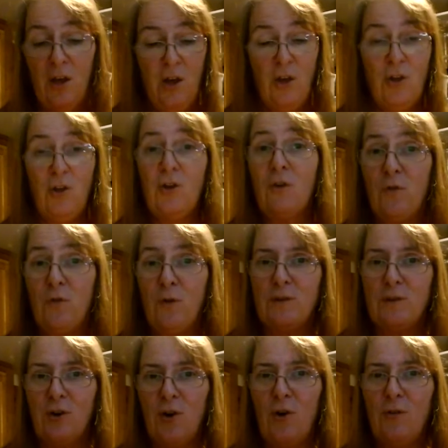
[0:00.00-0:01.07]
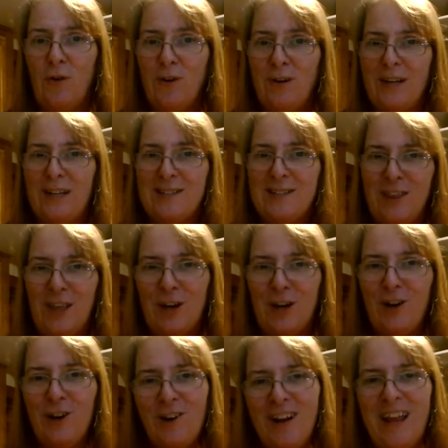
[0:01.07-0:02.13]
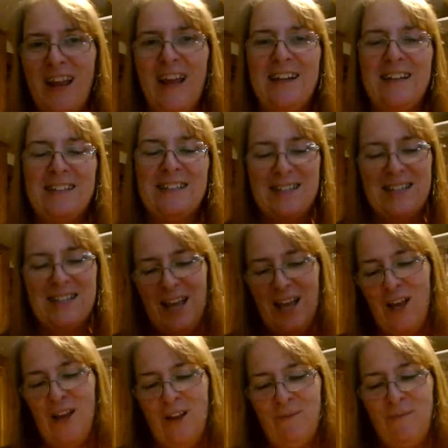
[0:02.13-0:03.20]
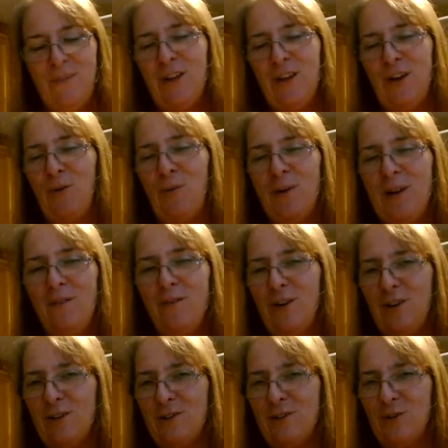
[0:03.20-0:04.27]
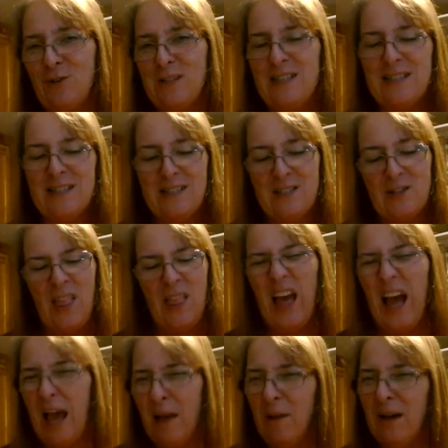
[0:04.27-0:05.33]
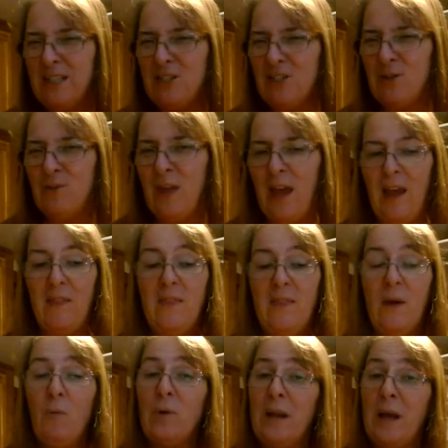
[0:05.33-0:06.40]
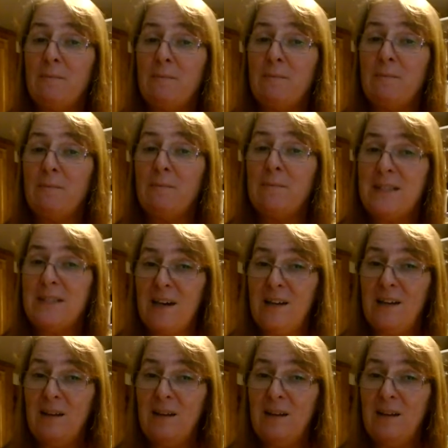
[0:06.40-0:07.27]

you can fold it over and it's thicker and, you know, whatever your choice is. And so I, I might do that. And then when I'm done